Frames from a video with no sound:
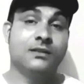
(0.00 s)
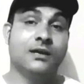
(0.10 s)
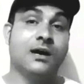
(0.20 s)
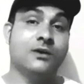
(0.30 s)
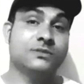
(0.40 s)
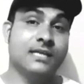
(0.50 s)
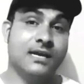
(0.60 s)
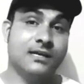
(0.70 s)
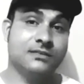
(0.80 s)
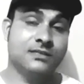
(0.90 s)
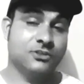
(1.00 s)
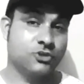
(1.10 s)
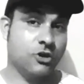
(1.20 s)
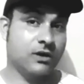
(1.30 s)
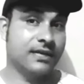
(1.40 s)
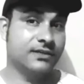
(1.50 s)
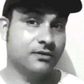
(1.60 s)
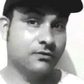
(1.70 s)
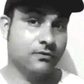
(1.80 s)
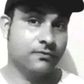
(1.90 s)
The house has chocolatey
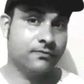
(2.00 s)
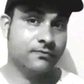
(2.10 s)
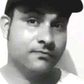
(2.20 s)
roof.